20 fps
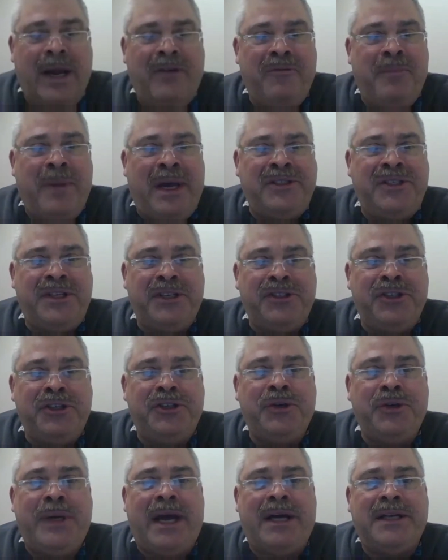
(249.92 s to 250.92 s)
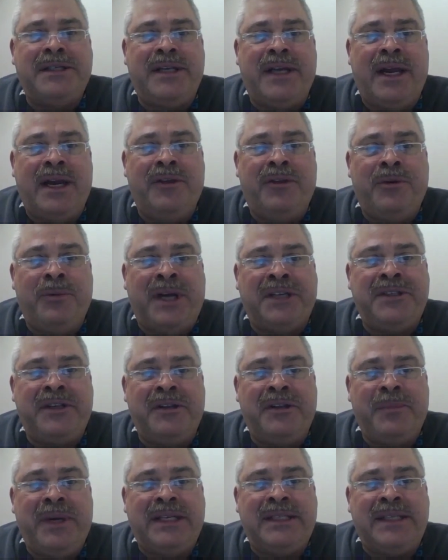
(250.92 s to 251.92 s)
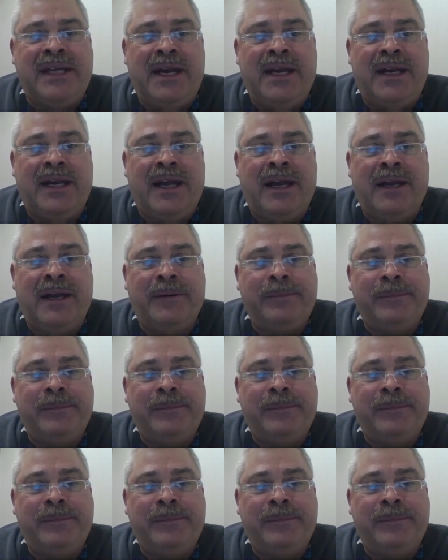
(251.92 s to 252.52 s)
message did you guys send to the rest of the Big Ten tonight?